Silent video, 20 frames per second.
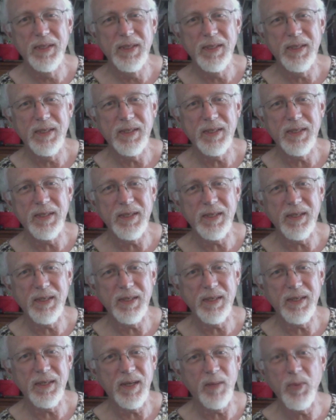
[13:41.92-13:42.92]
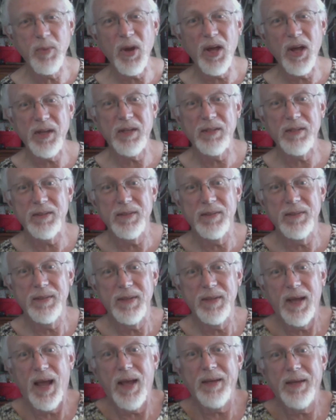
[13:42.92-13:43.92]
and uh, I bought it.
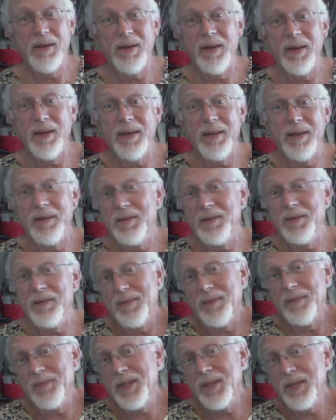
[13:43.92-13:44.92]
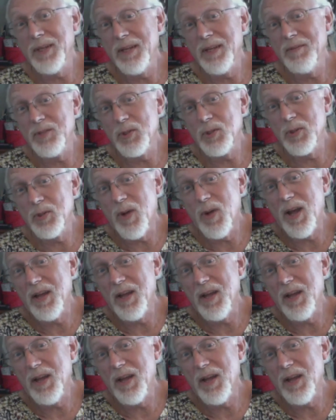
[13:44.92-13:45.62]
I don't know. I'm really not even sure why.